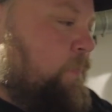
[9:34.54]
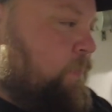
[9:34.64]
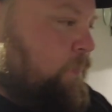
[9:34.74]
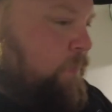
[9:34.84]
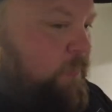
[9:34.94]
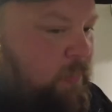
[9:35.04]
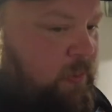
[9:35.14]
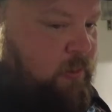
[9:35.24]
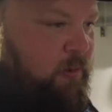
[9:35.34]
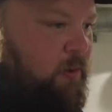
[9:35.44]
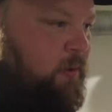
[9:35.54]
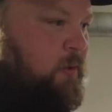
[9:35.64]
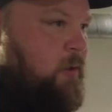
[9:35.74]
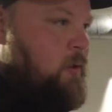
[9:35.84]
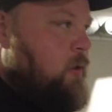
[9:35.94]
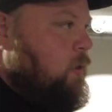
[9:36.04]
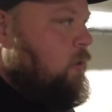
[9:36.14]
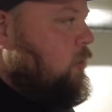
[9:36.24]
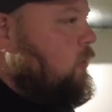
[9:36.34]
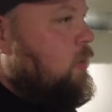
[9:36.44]
I'm really looking forward to
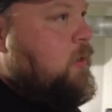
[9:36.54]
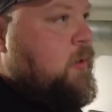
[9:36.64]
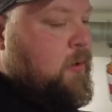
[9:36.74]
going to.